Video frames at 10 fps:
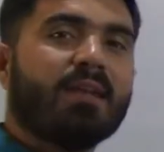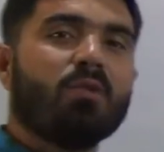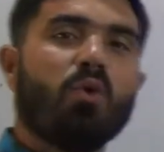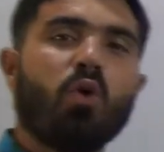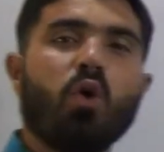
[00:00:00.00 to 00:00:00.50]

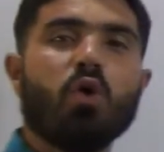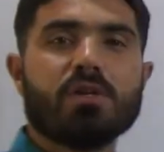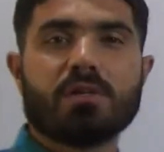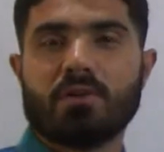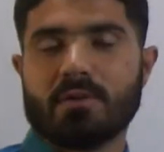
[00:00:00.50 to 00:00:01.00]
an
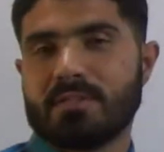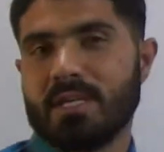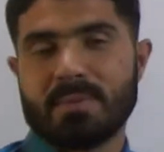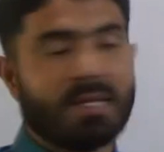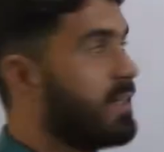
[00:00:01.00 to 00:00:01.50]
old
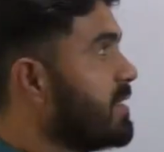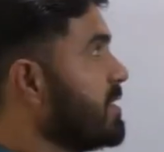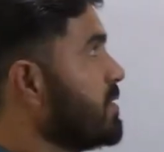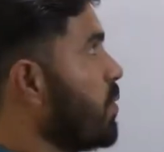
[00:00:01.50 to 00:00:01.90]
concept, that is